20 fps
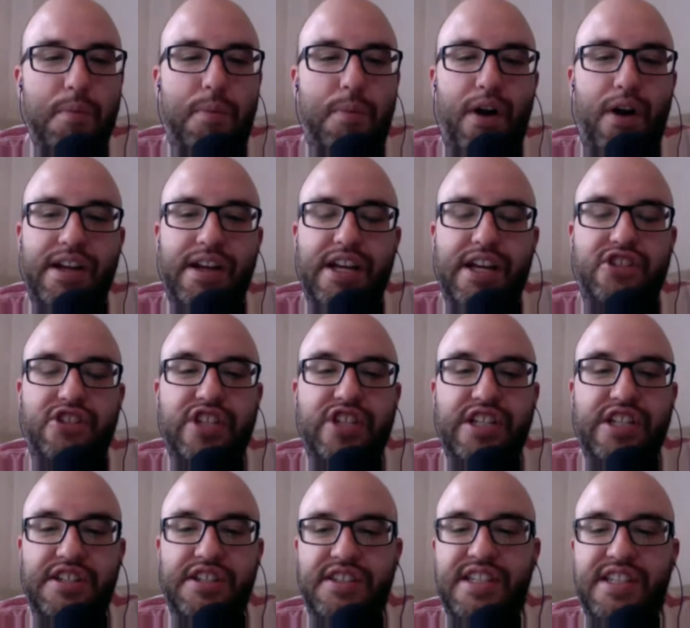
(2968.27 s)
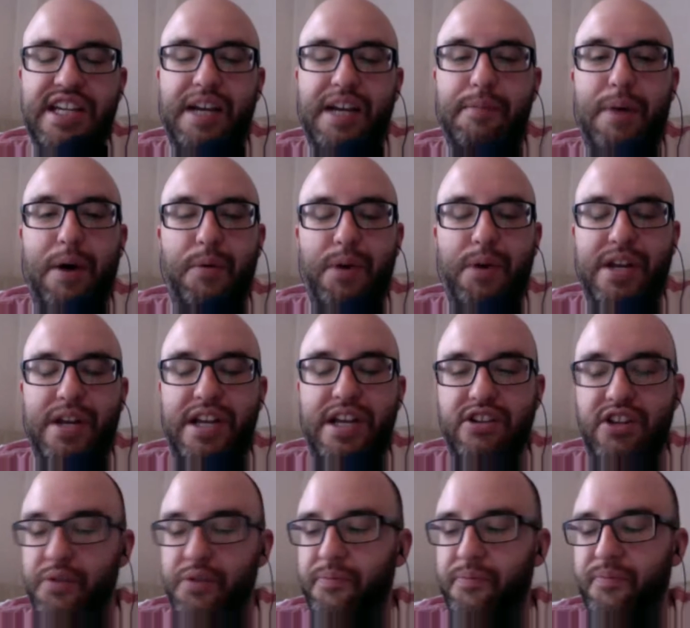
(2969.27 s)
one party guest, Jesus. Think about what he
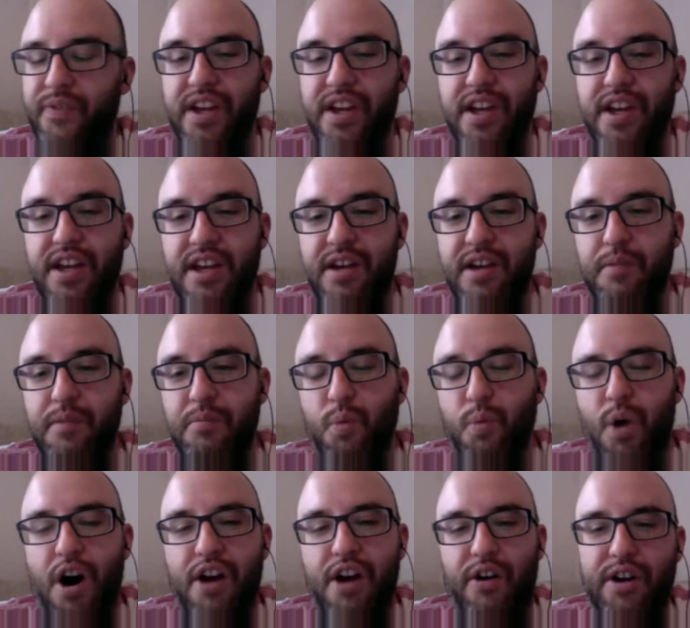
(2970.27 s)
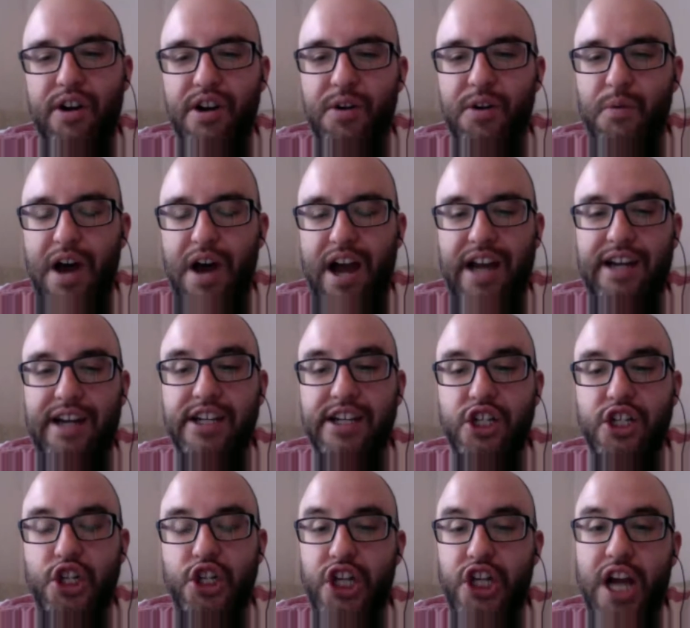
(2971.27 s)
can do. Water into wine.
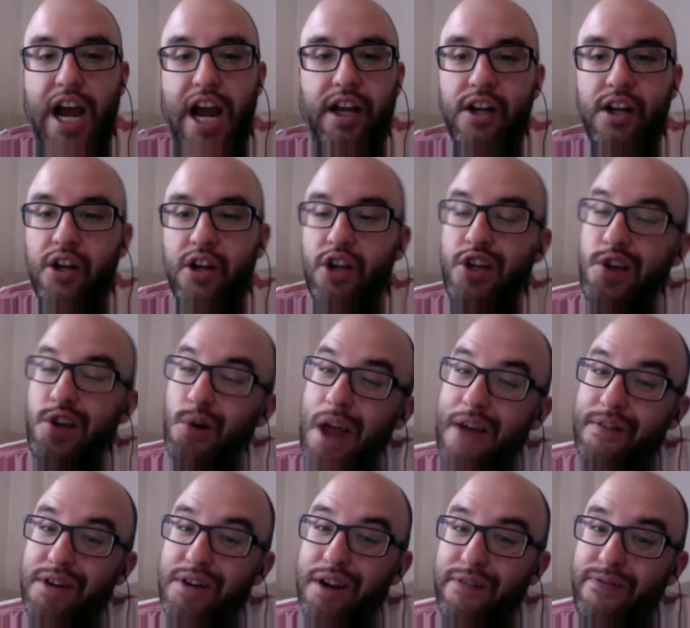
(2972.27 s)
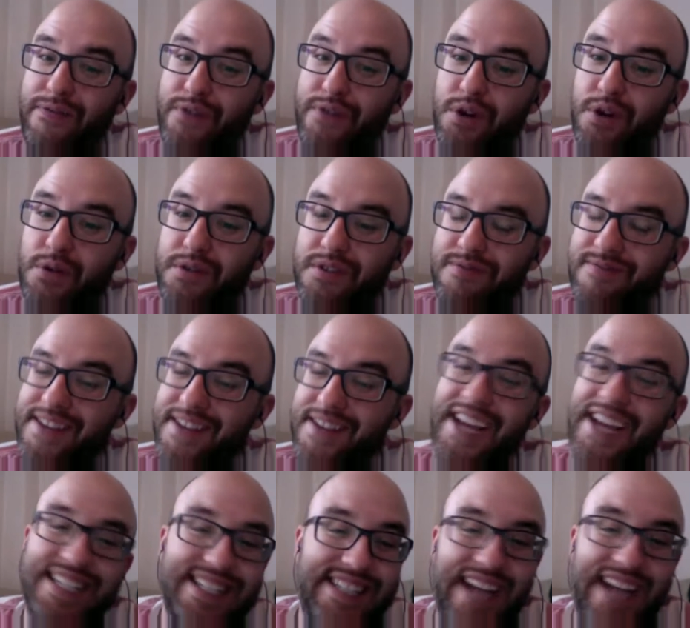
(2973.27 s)
Check. You don't have enough food? He
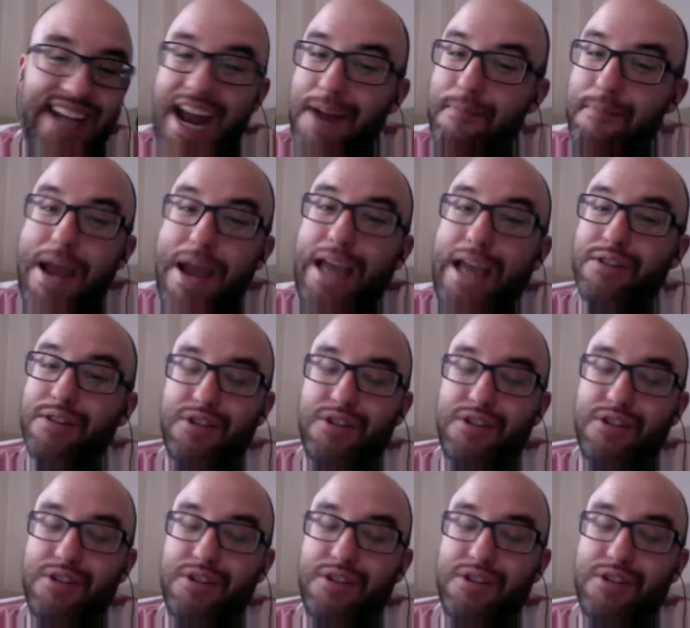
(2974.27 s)
can just kind of make